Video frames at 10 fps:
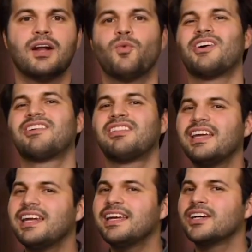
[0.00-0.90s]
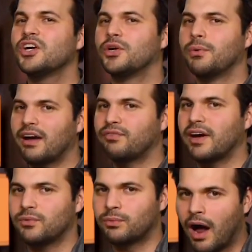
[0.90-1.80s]
And while cleaning a
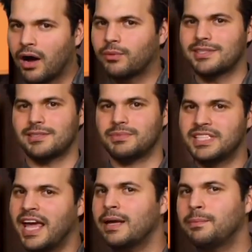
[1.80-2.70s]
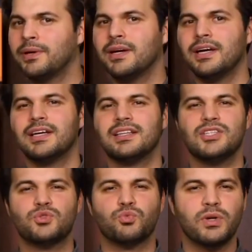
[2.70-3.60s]
graphite rock with some tape,
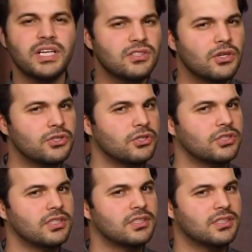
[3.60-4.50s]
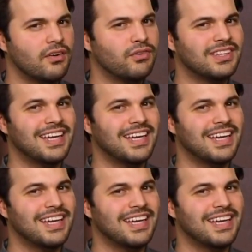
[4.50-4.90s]
these researchers discovered